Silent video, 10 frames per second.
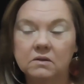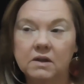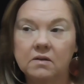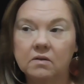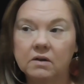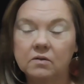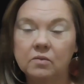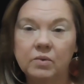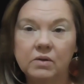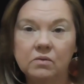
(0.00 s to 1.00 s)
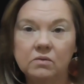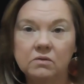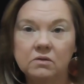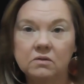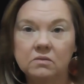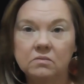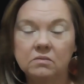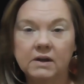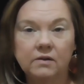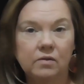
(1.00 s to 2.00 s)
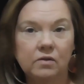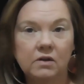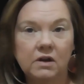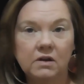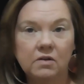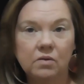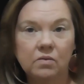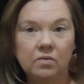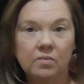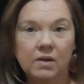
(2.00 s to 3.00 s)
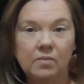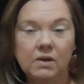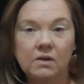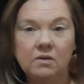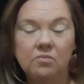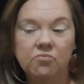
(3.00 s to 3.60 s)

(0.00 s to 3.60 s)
Is that going to appeal to under 13-year-olds? Maybe.